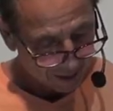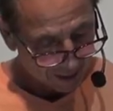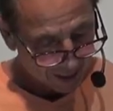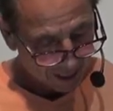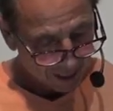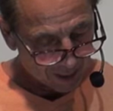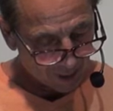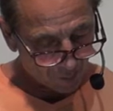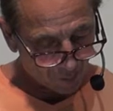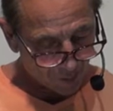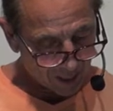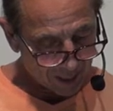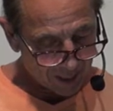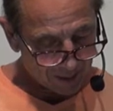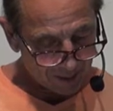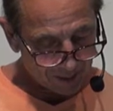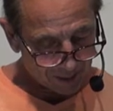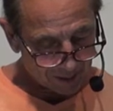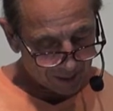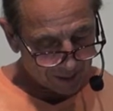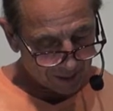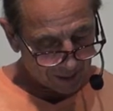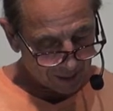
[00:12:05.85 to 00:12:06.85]
And the rain
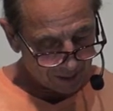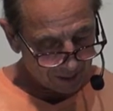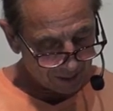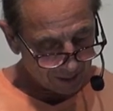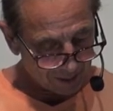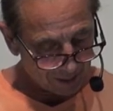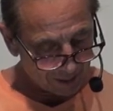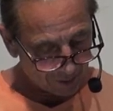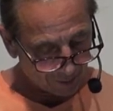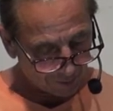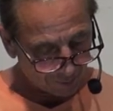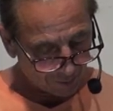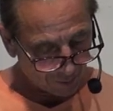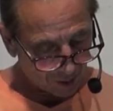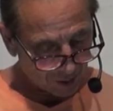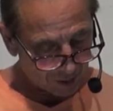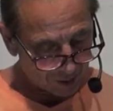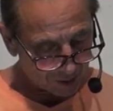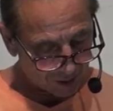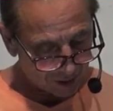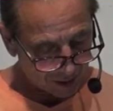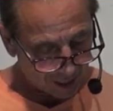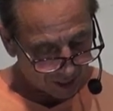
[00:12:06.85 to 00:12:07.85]
descended, the
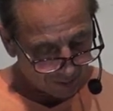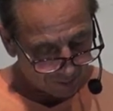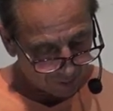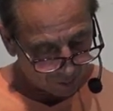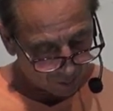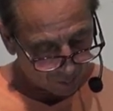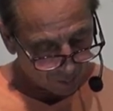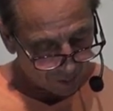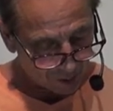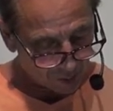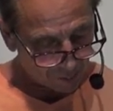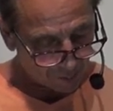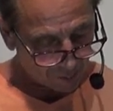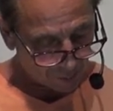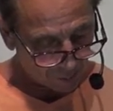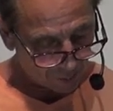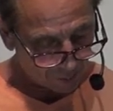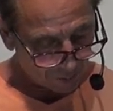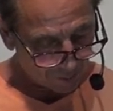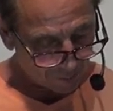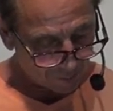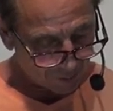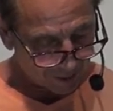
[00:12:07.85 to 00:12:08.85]
floods came, and the winds
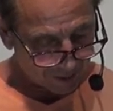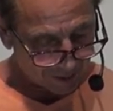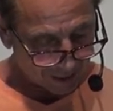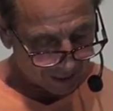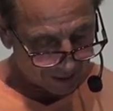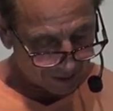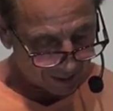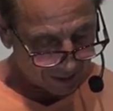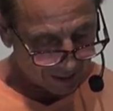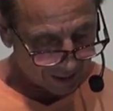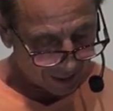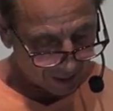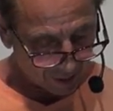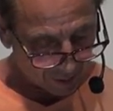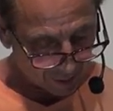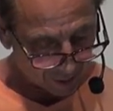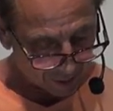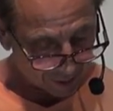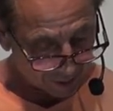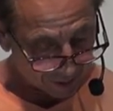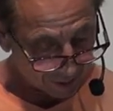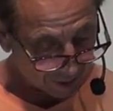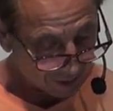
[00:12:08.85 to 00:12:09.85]
blew and beat on that
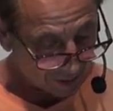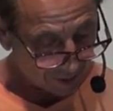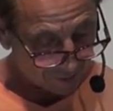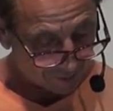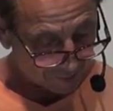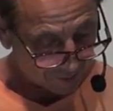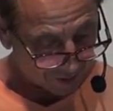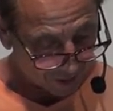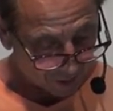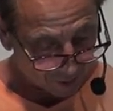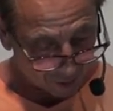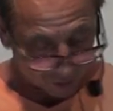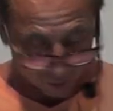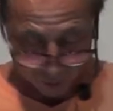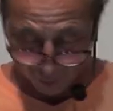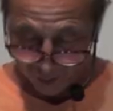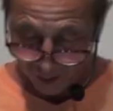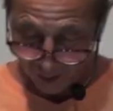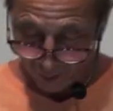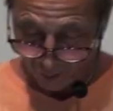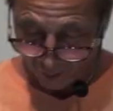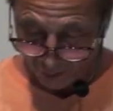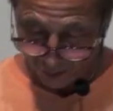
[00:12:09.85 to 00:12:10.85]
house, and it fell, and
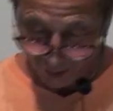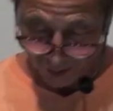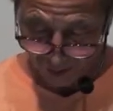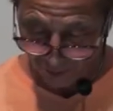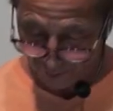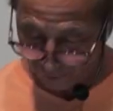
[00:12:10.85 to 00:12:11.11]
great was its